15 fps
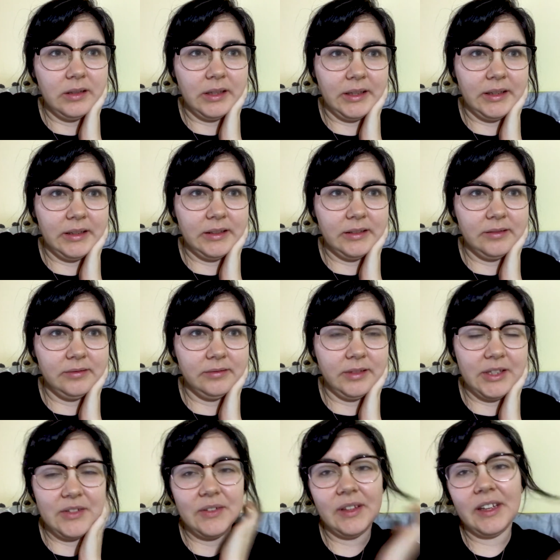like,
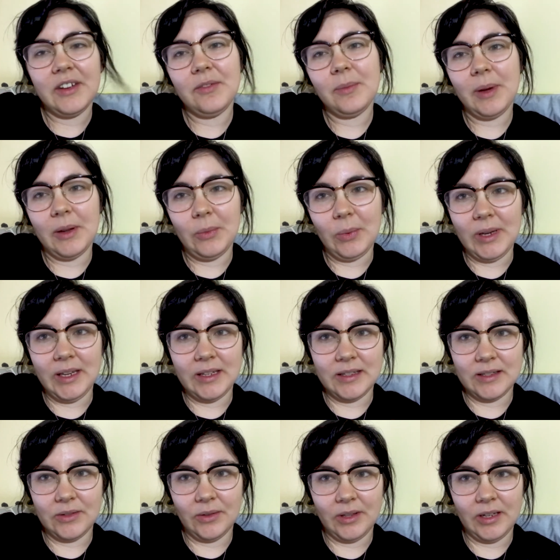I just feel like if my week
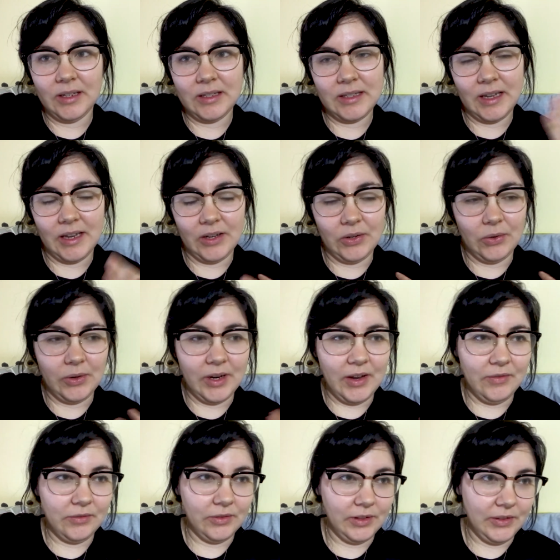is not that exciting or I
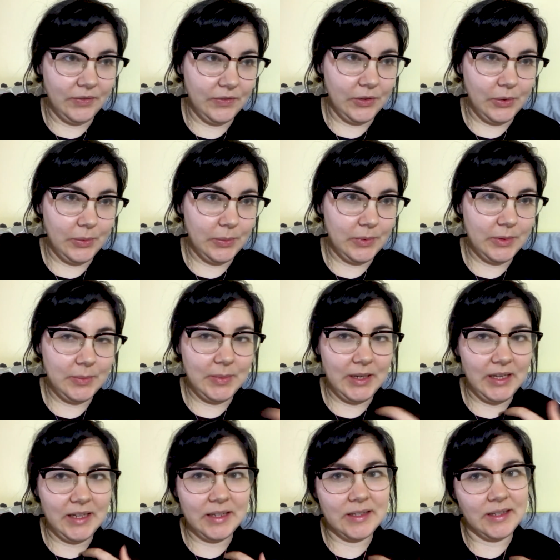haven't really filmed
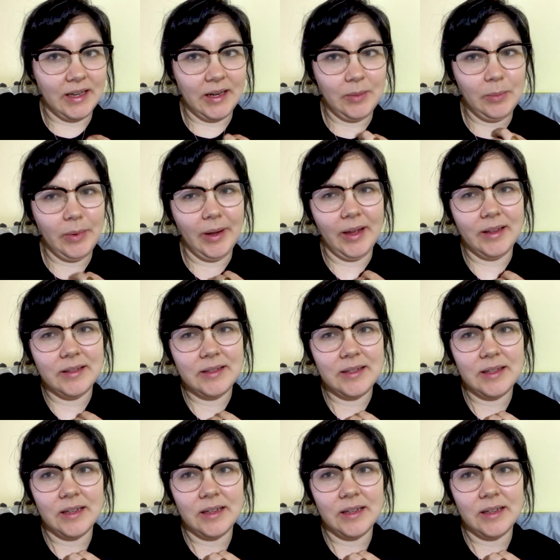many exciting parts,